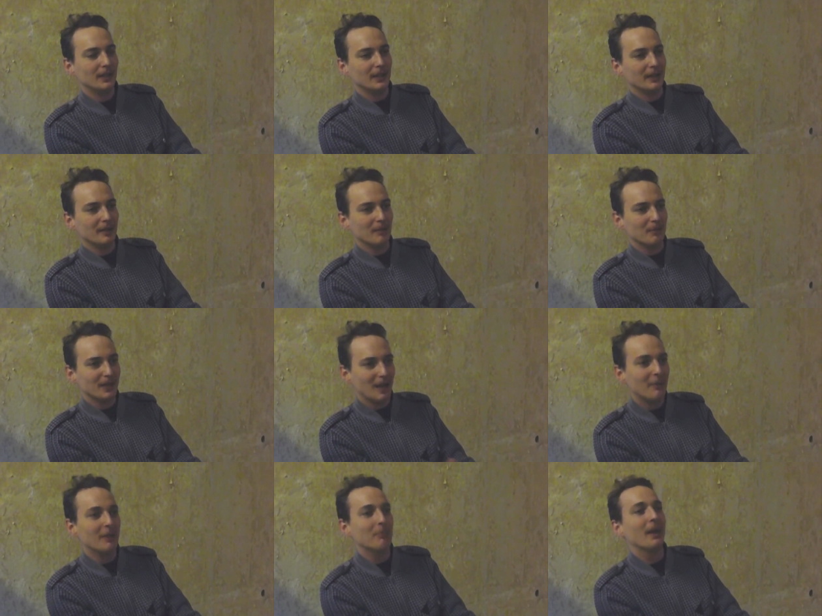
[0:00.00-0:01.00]
And
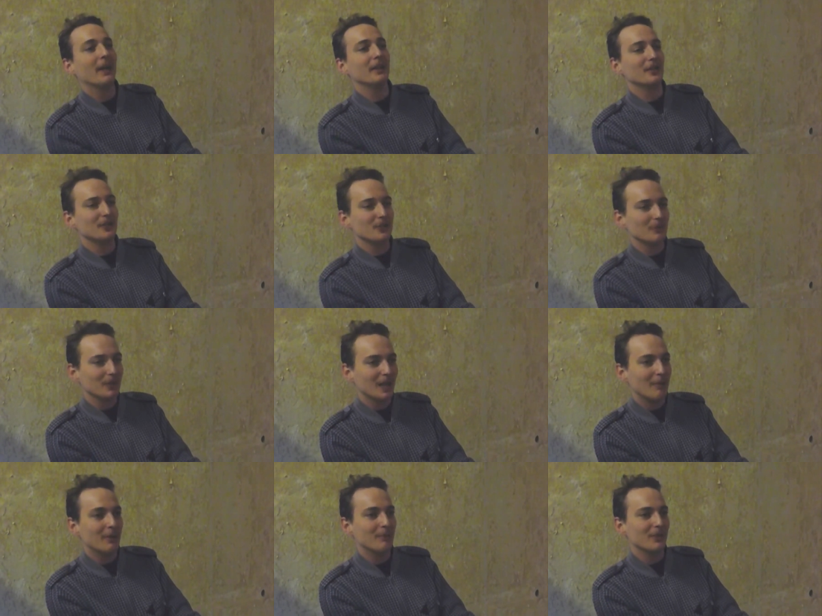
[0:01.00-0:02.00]
becoming painters and
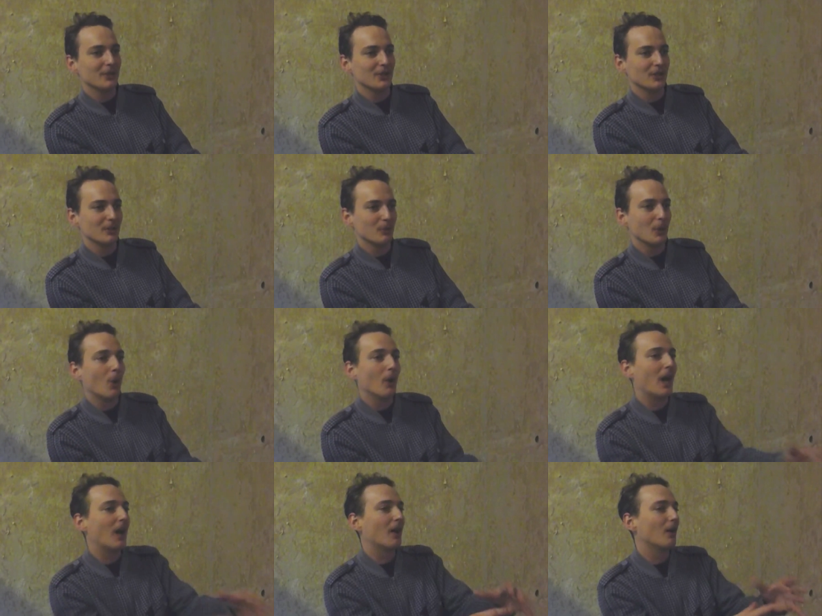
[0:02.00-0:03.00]
becoming musicians, we
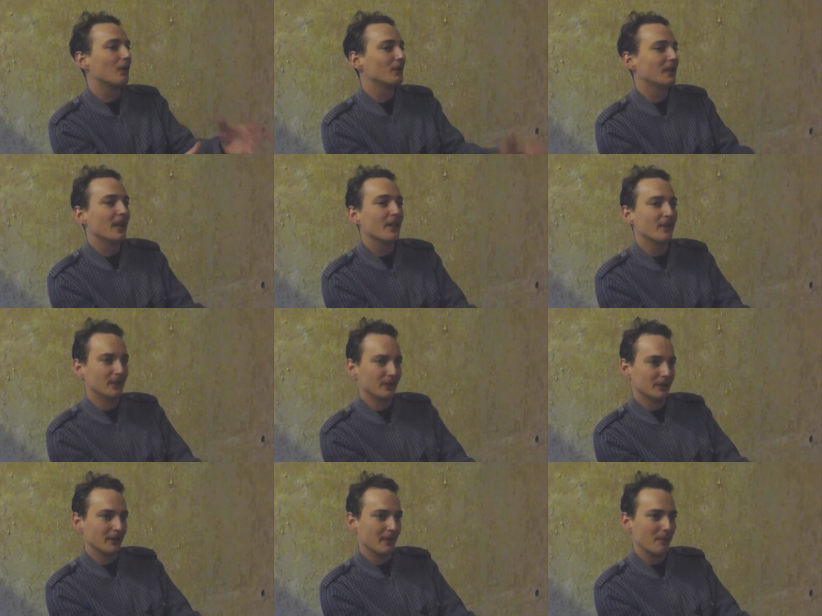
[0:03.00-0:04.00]
all hung out
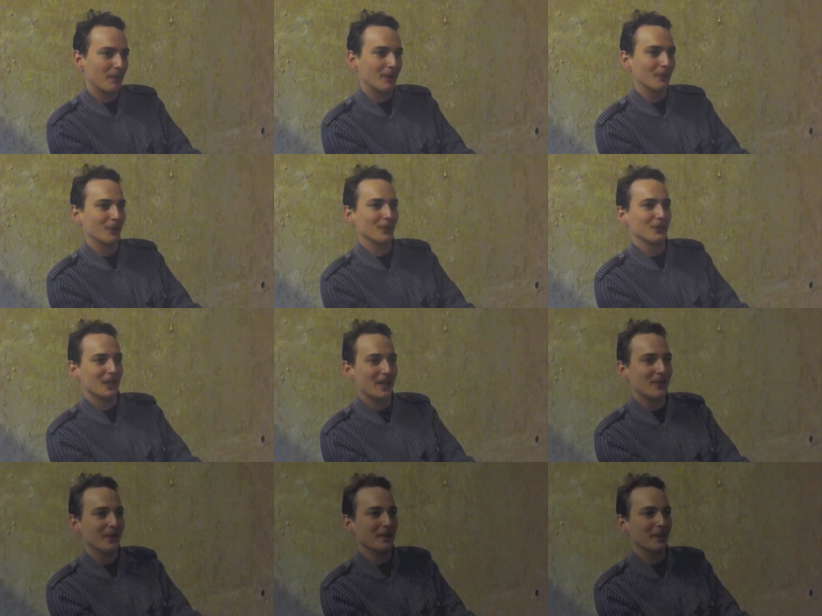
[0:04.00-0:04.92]
together, the punk rockers and the